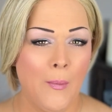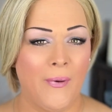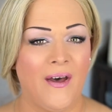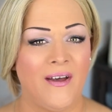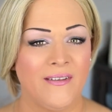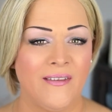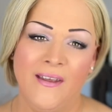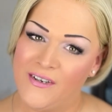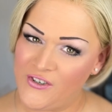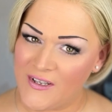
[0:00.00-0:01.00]
but
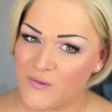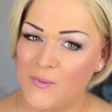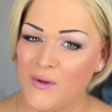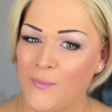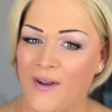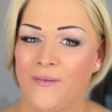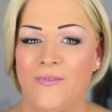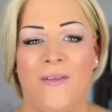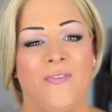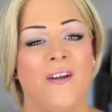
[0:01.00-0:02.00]
just be aware
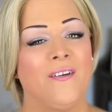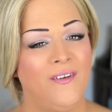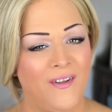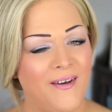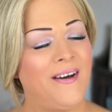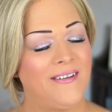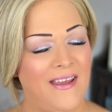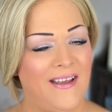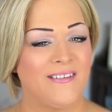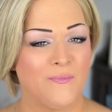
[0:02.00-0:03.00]
that they are not
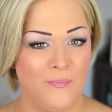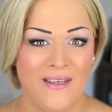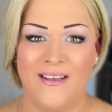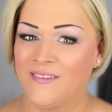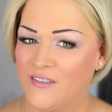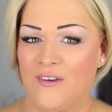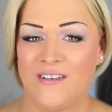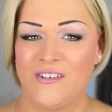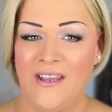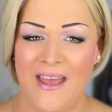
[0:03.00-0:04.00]
as big and
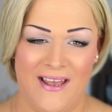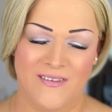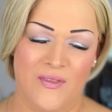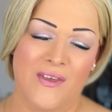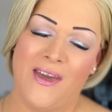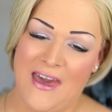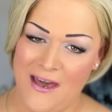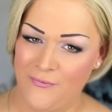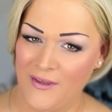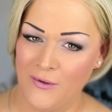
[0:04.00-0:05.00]
stretchy as the
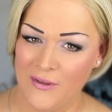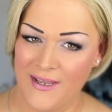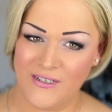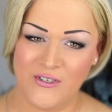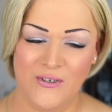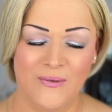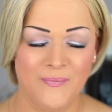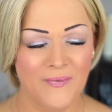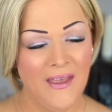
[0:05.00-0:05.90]
Cafe collection.